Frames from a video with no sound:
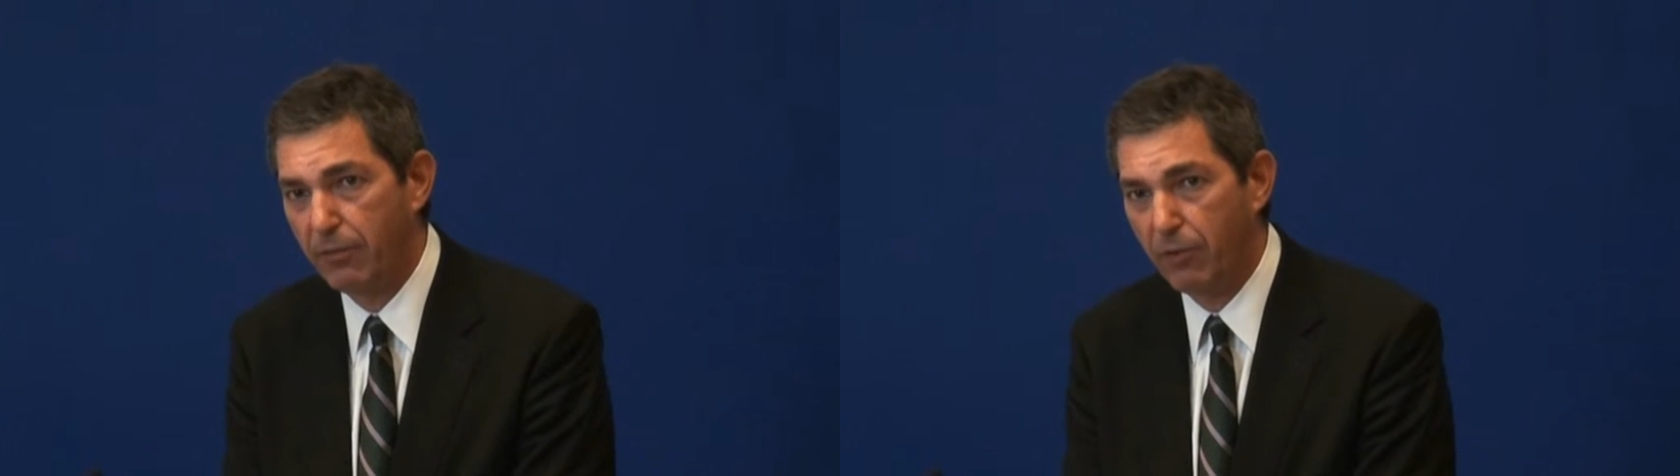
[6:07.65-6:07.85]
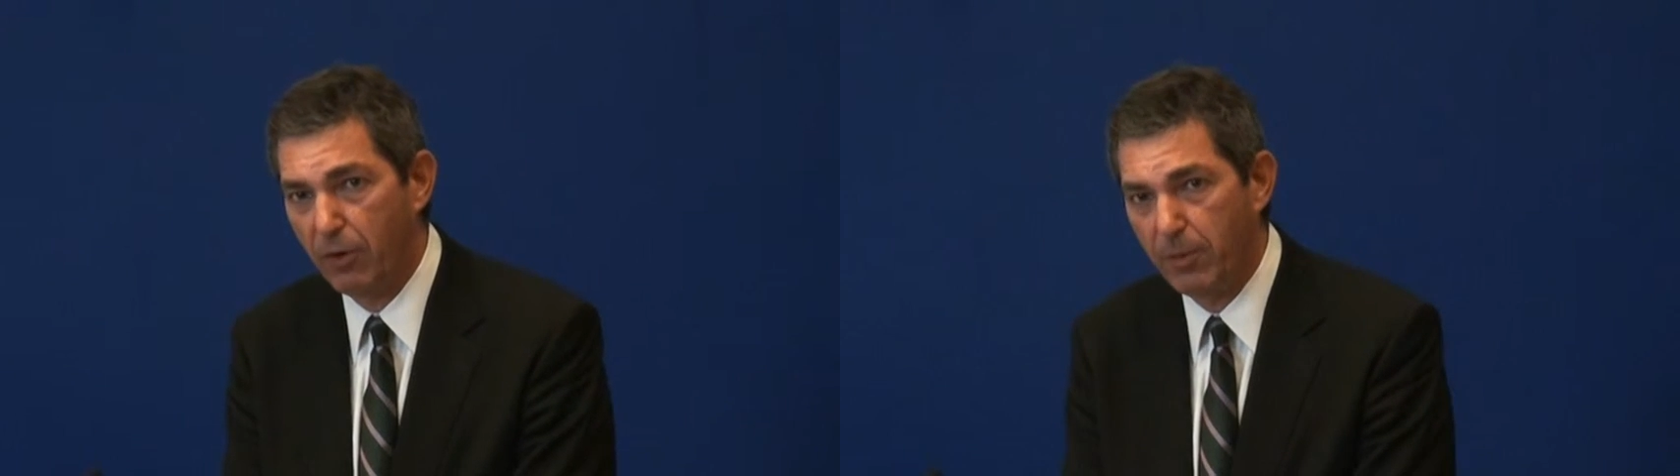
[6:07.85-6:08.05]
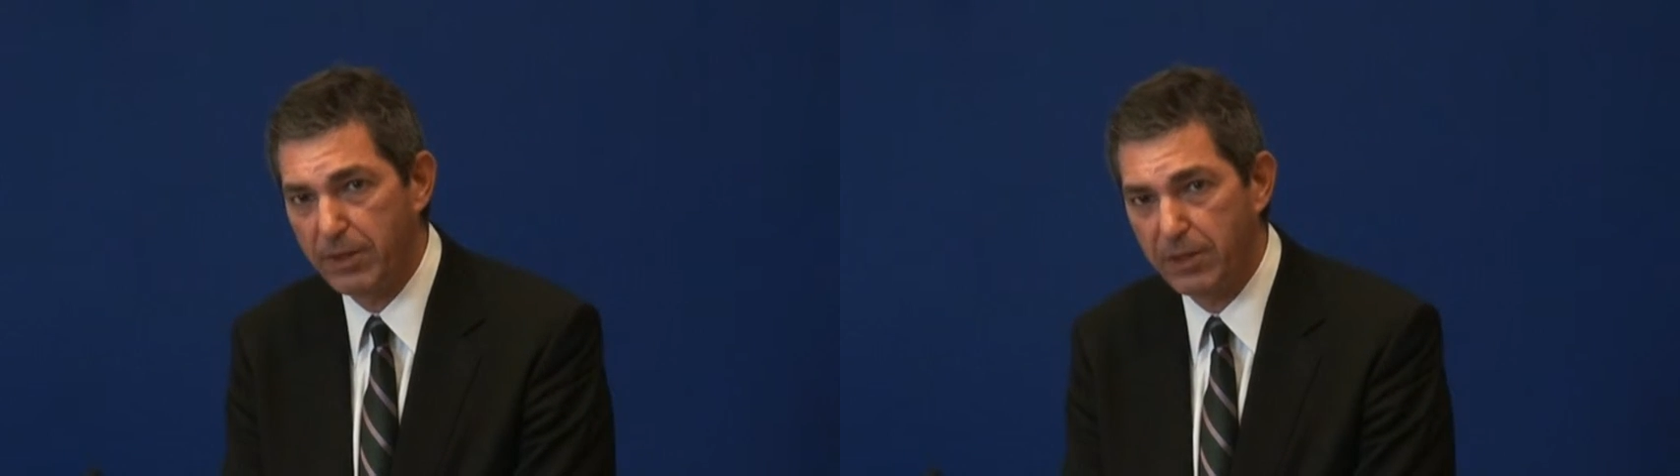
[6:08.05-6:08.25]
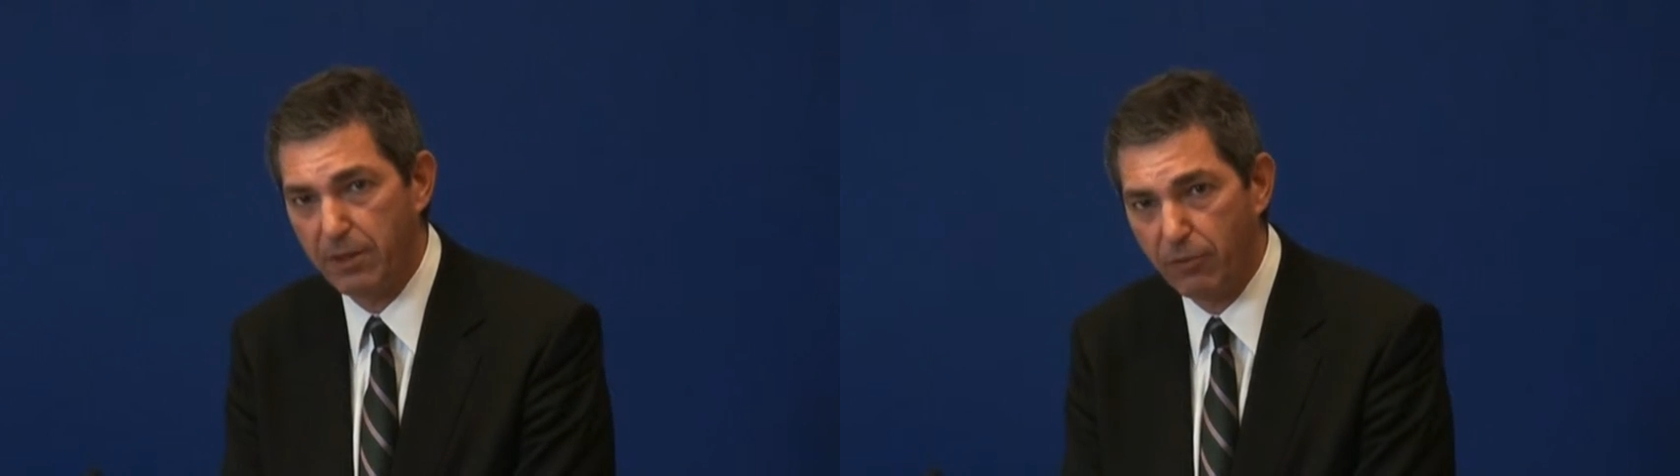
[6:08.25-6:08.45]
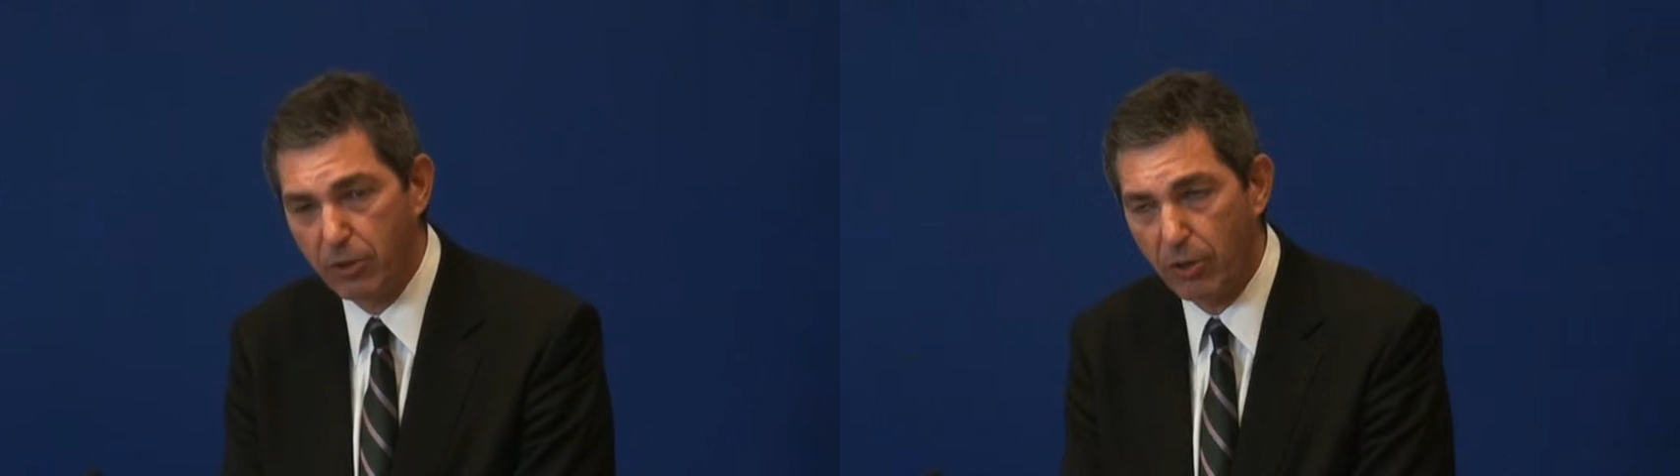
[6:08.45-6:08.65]
Foreign Minister
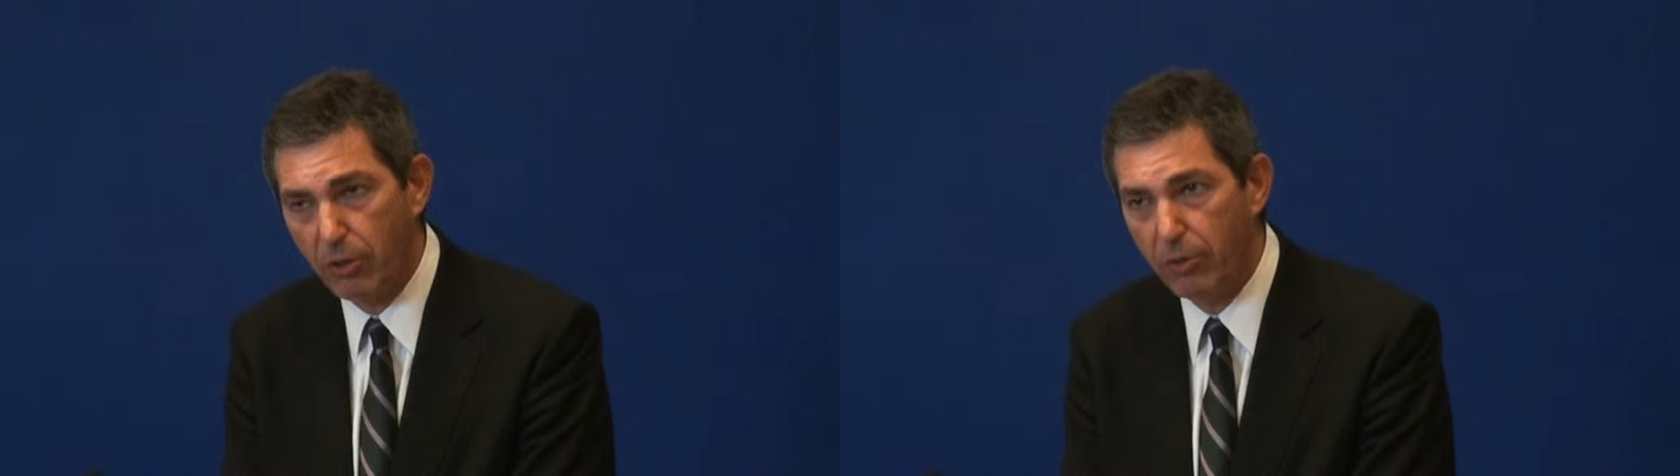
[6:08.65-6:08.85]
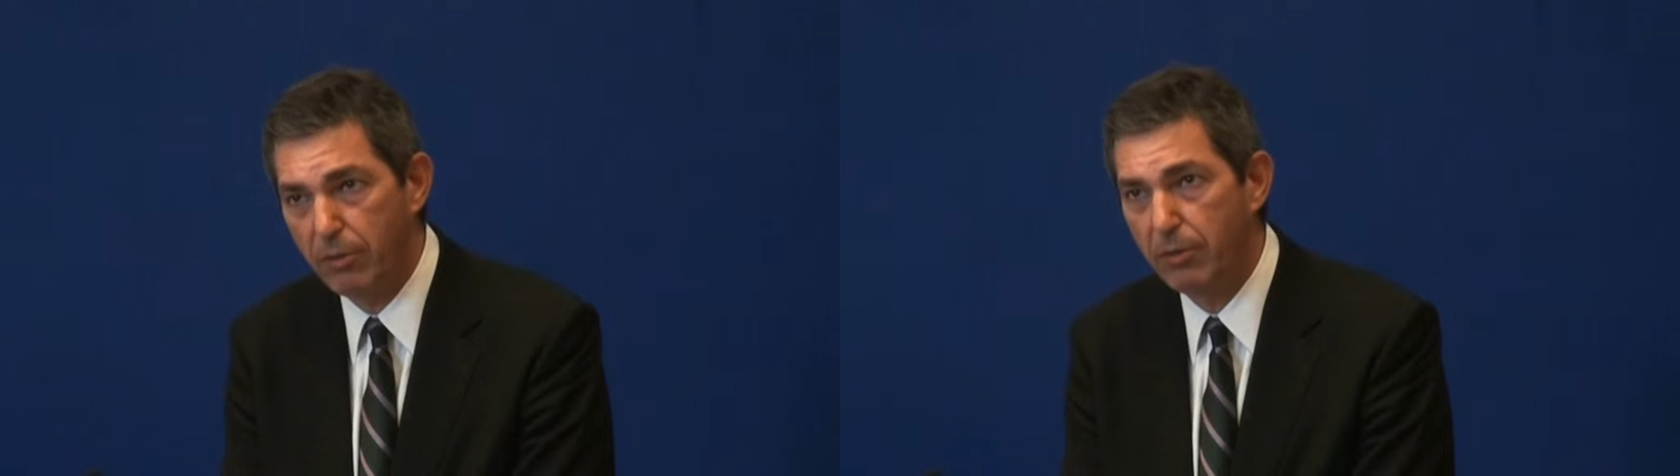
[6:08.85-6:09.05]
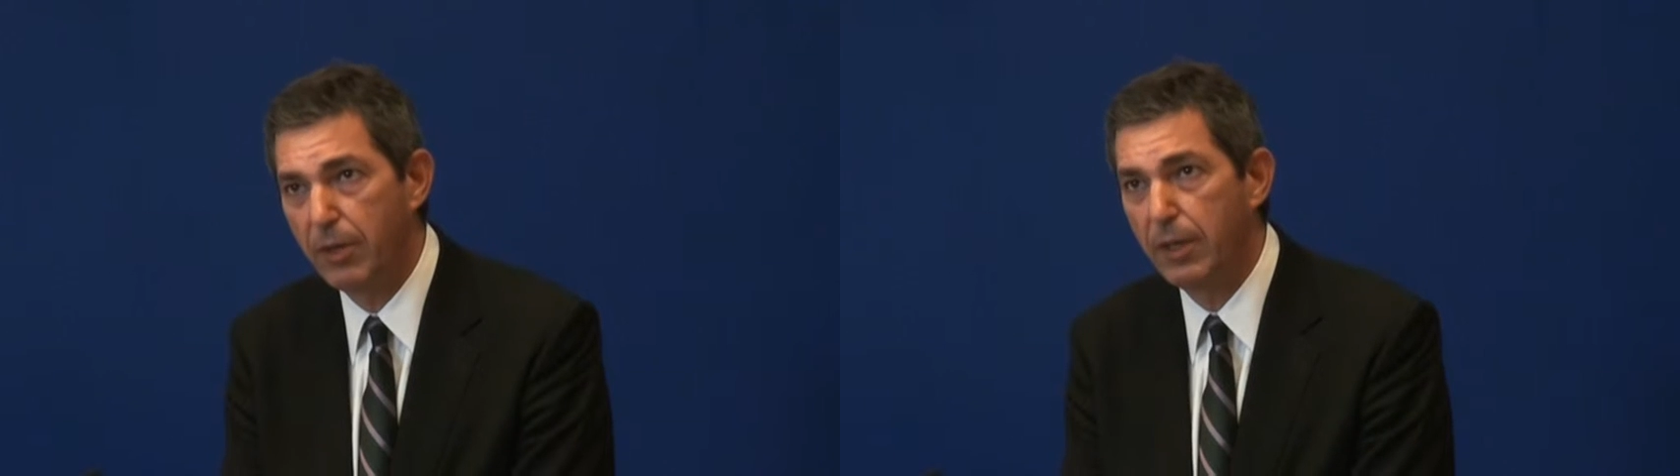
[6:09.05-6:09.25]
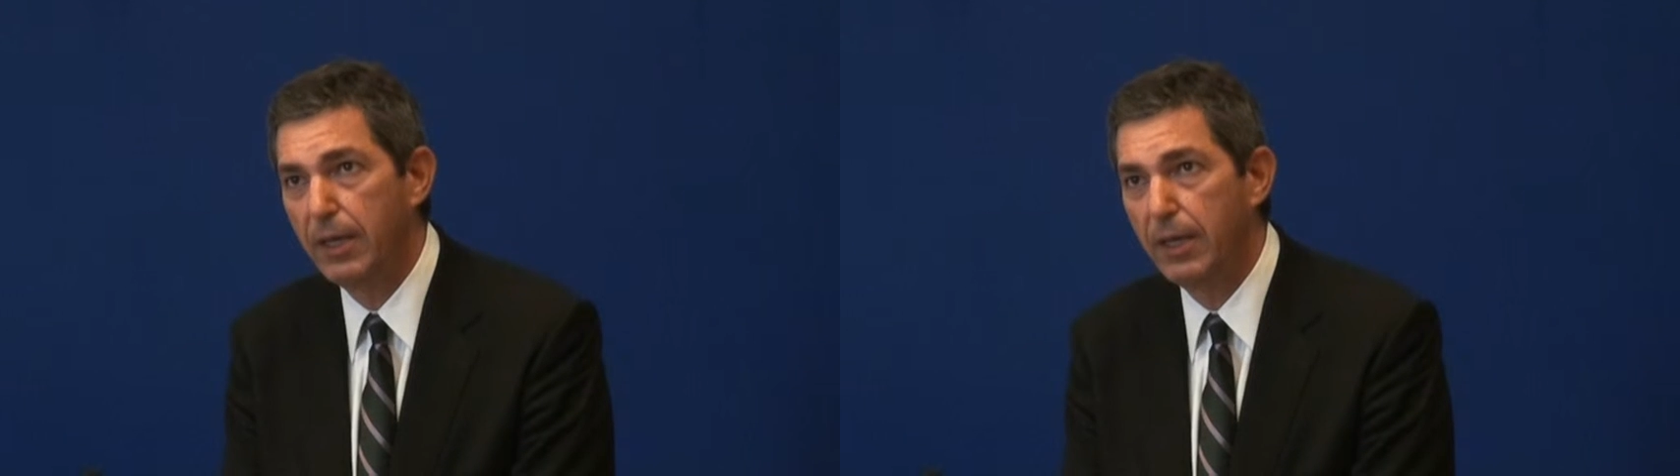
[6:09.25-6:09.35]
Davutoglu,